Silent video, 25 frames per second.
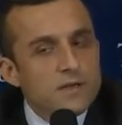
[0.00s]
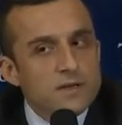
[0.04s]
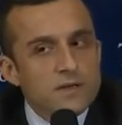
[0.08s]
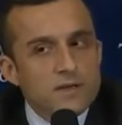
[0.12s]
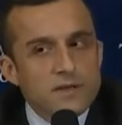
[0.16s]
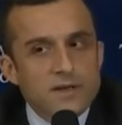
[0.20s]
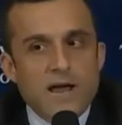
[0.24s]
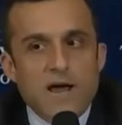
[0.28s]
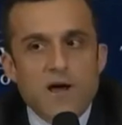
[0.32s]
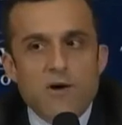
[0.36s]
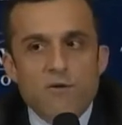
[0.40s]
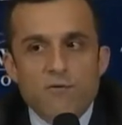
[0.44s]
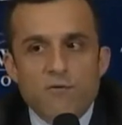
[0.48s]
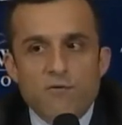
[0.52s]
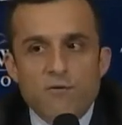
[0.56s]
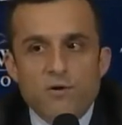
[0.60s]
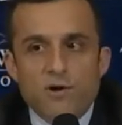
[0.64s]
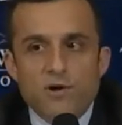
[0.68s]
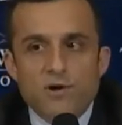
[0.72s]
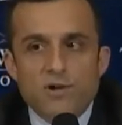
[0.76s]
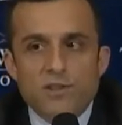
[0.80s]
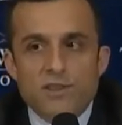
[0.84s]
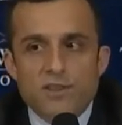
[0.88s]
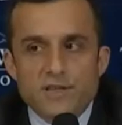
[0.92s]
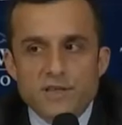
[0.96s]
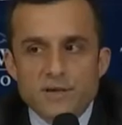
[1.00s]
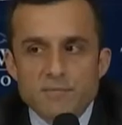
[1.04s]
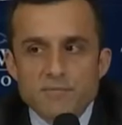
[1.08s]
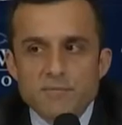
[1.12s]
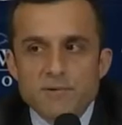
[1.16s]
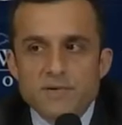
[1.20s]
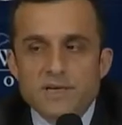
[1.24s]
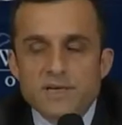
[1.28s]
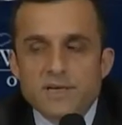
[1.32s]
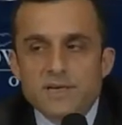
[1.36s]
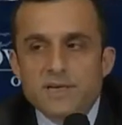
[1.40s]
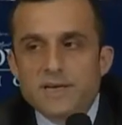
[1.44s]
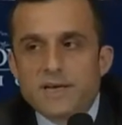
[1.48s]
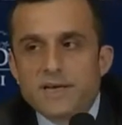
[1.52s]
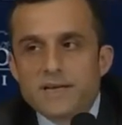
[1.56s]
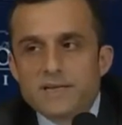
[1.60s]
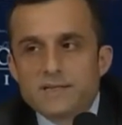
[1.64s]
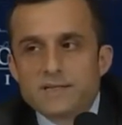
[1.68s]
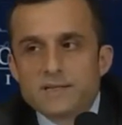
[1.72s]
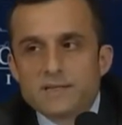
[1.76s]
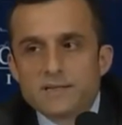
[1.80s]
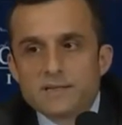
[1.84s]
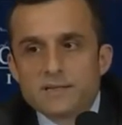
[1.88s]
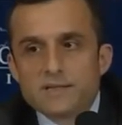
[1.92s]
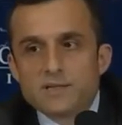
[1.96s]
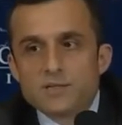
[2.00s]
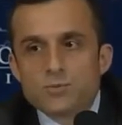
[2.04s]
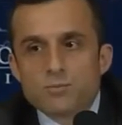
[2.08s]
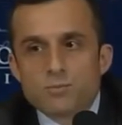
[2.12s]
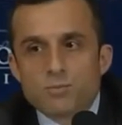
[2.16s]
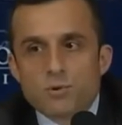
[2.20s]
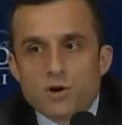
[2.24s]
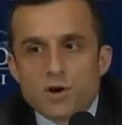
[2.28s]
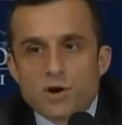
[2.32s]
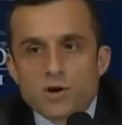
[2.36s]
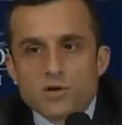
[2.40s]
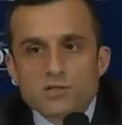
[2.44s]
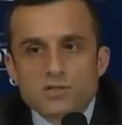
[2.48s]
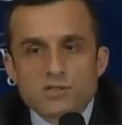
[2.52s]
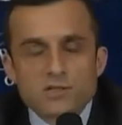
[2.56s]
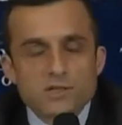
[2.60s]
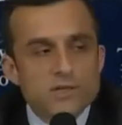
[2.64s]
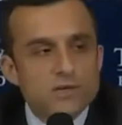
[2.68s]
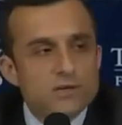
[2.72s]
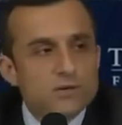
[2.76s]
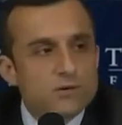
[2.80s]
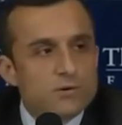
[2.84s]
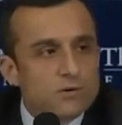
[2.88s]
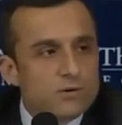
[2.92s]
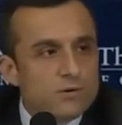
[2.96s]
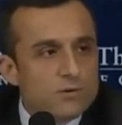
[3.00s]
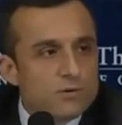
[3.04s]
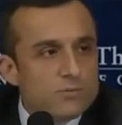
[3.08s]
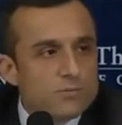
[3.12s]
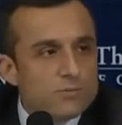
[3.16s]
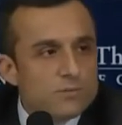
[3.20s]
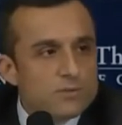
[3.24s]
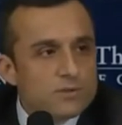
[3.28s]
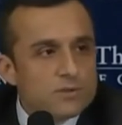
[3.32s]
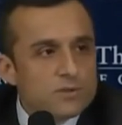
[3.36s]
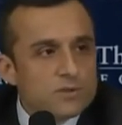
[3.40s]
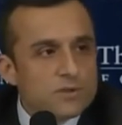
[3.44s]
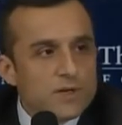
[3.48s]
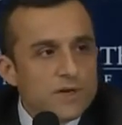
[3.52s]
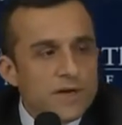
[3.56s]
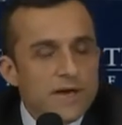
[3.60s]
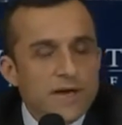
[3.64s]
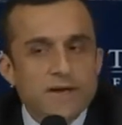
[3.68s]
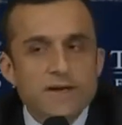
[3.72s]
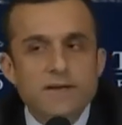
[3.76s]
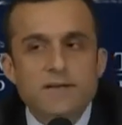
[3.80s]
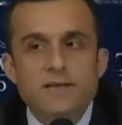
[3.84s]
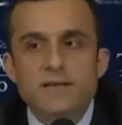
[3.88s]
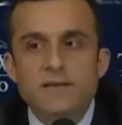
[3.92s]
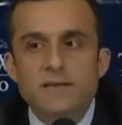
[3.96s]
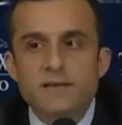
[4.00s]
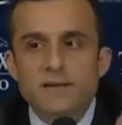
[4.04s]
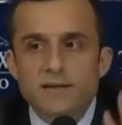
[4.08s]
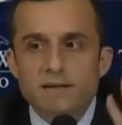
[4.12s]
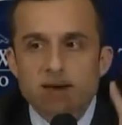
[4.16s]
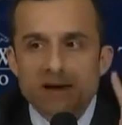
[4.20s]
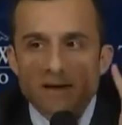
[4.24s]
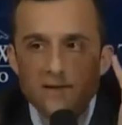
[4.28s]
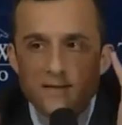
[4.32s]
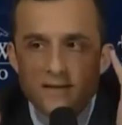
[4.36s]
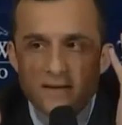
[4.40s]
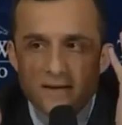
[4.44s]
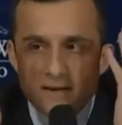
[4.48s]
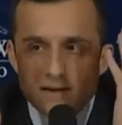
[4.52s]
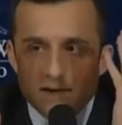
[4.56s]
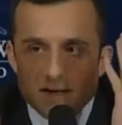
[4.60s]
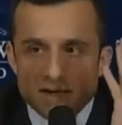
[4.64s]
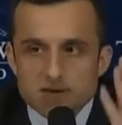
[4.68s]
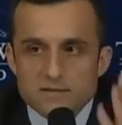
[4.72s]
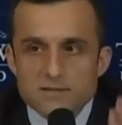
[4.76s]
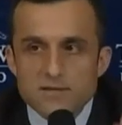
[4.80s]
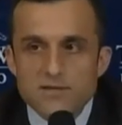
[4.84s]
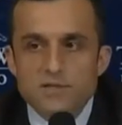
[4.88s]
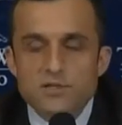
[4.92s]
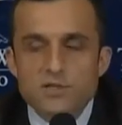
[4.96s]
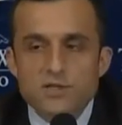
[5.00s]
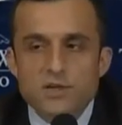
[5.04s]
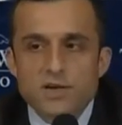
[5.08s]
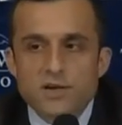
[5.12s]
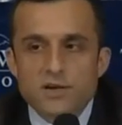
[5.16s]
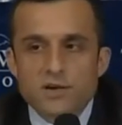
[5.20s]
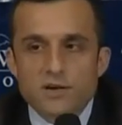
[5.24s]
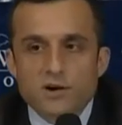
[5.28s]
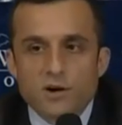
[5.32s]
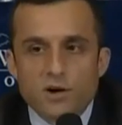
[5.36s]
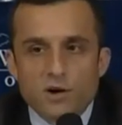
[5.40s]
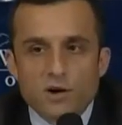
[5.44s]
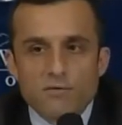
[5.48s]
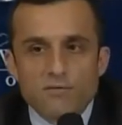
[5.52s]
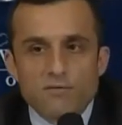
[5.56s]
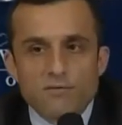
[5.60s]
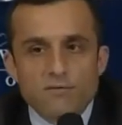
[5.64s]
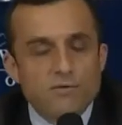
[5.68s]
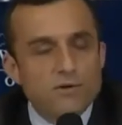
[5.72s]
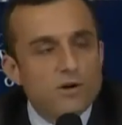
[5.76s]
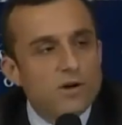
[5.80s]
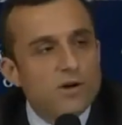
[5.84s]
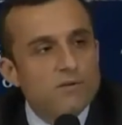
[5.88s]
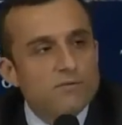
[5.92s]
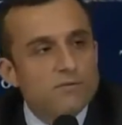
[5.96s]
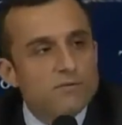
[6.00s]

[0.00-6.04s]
Now, for them creating these proxy groups and create a literature of